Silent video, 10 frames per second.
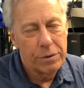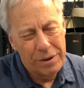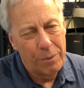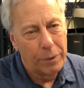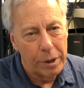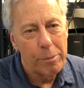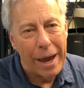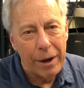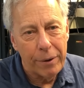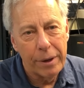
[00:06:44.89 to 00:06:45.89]
It's not really a
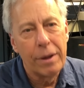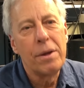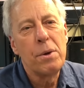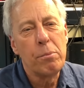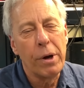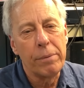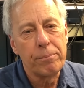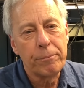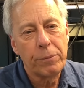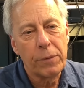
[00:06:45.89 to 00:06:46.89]
battery, but
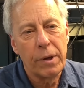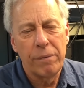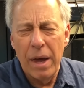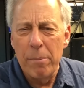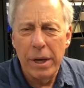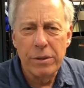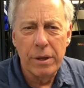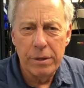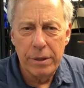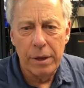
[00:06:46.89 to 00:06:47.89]
if that makes
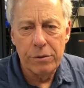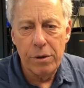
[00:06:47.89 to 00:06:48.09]
any sense.